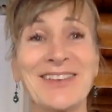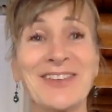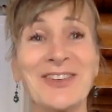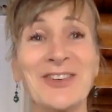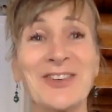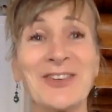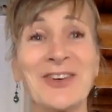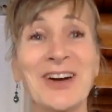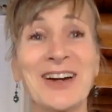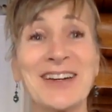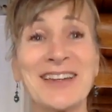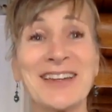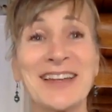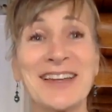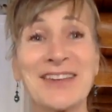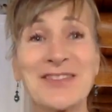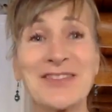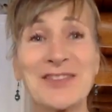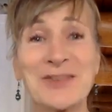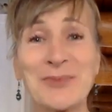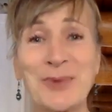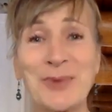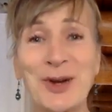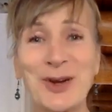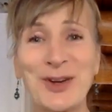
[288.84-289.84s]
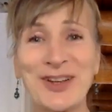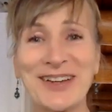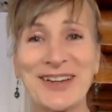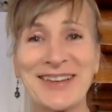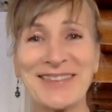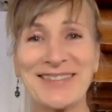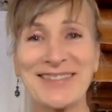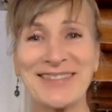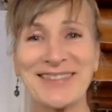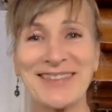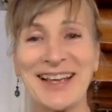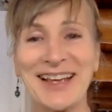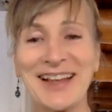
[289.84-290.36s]
to our day of sprouting
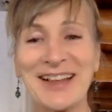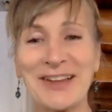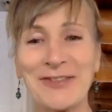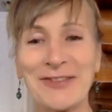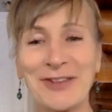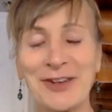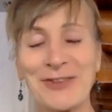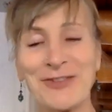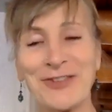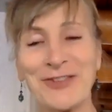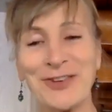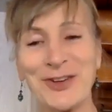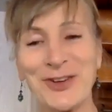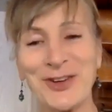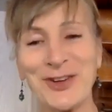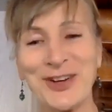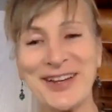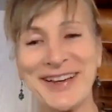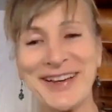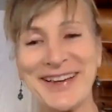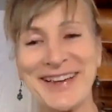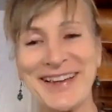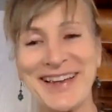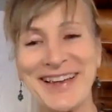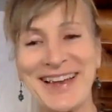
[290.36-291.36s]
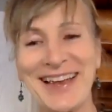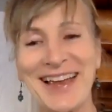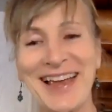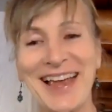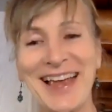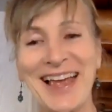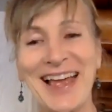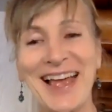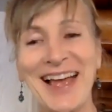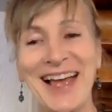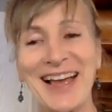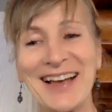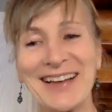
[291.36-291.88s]
and living food
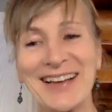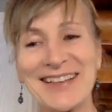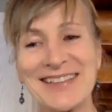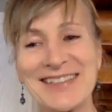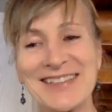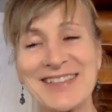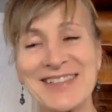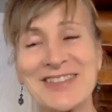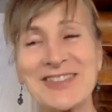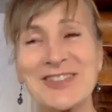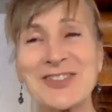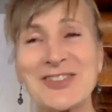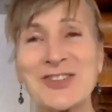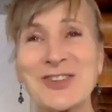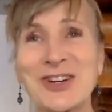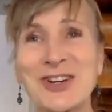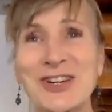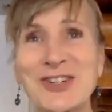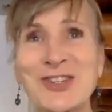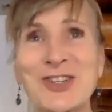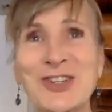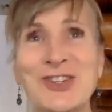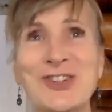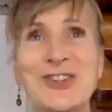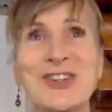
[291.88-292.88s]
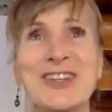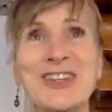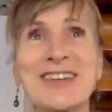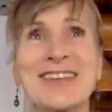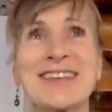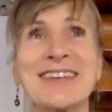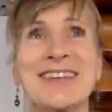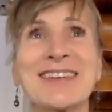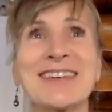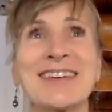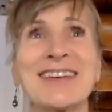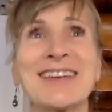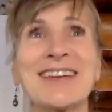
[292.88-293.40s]
as structured,
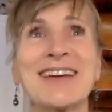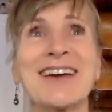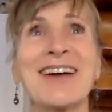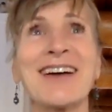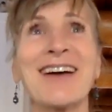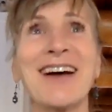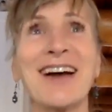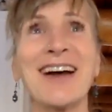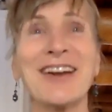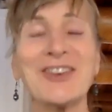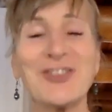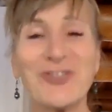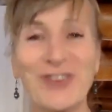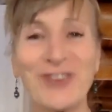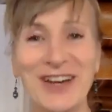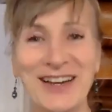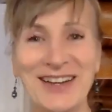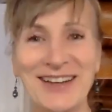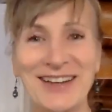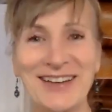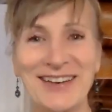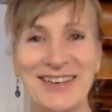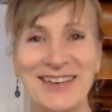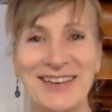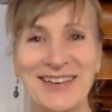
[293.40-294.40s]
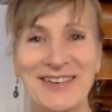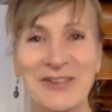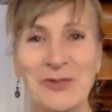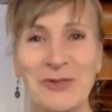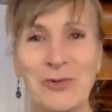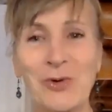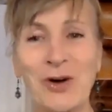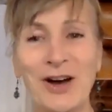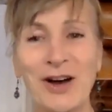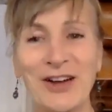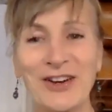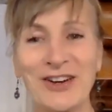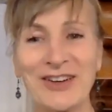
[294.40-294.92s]
hydrated
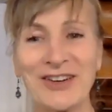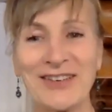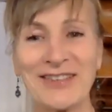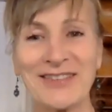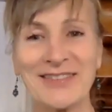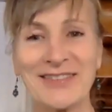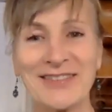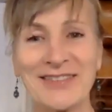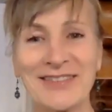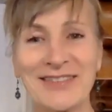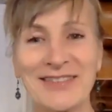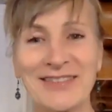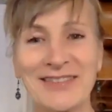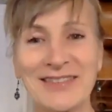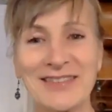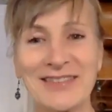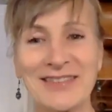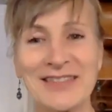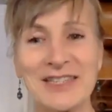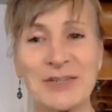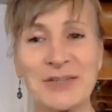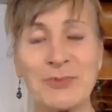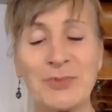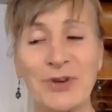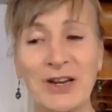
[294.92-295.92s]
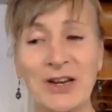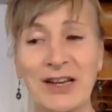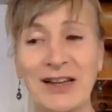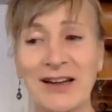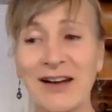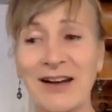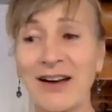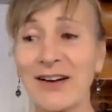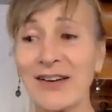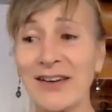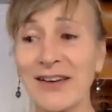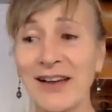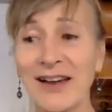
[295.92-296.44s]
water to bring
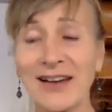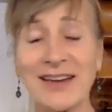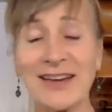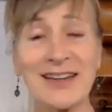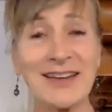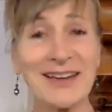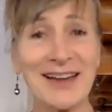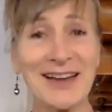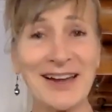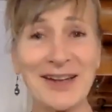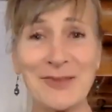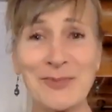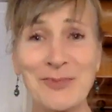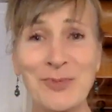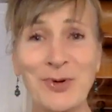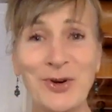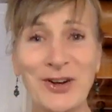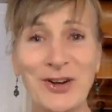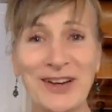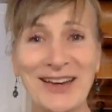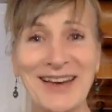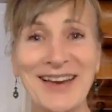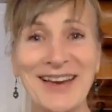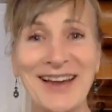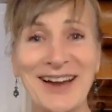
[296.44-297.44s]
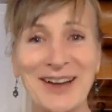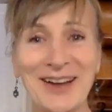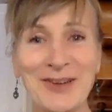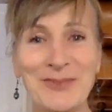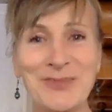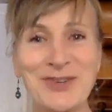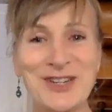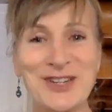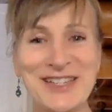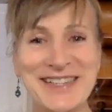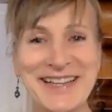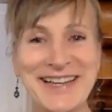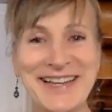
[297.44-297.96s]
our
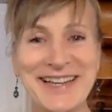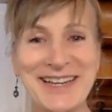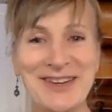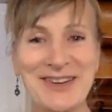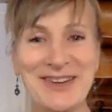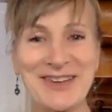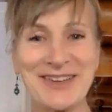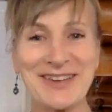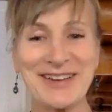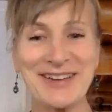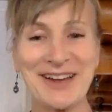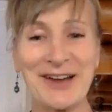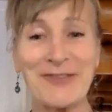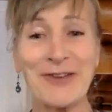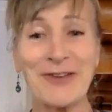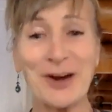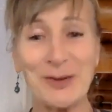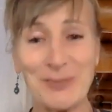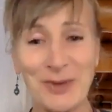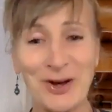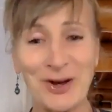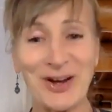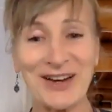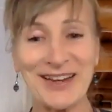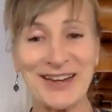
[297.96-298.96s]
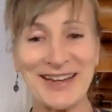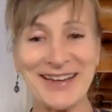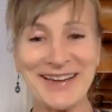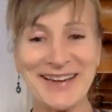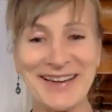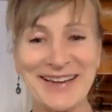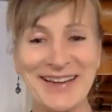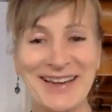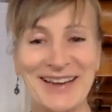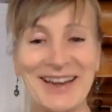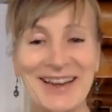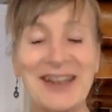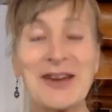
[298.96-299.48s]
99.9% of our body
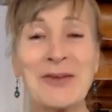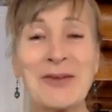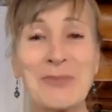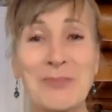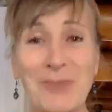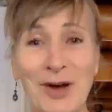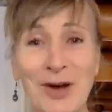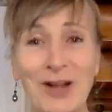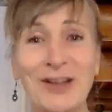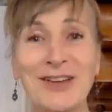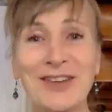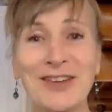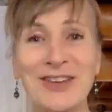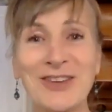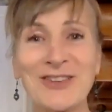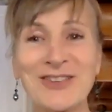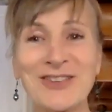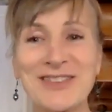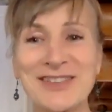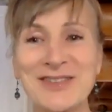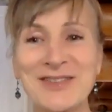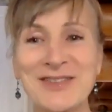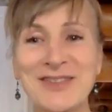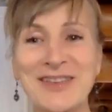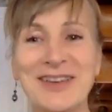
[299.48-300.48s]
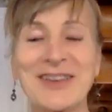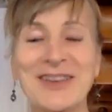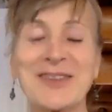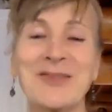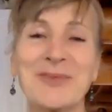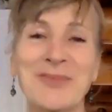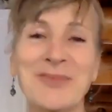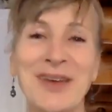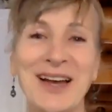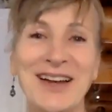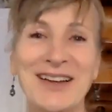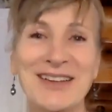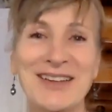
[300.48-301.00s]
molecules
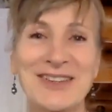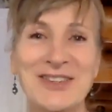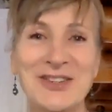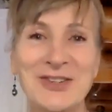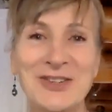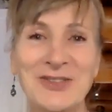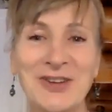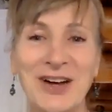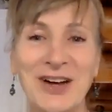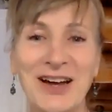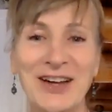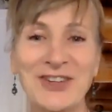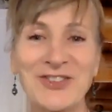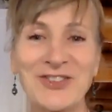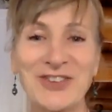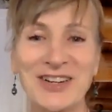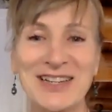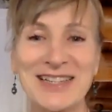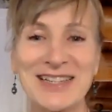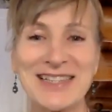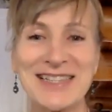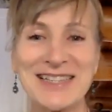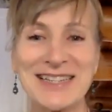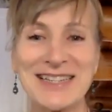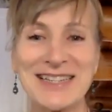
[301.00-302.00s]
back into a hydrated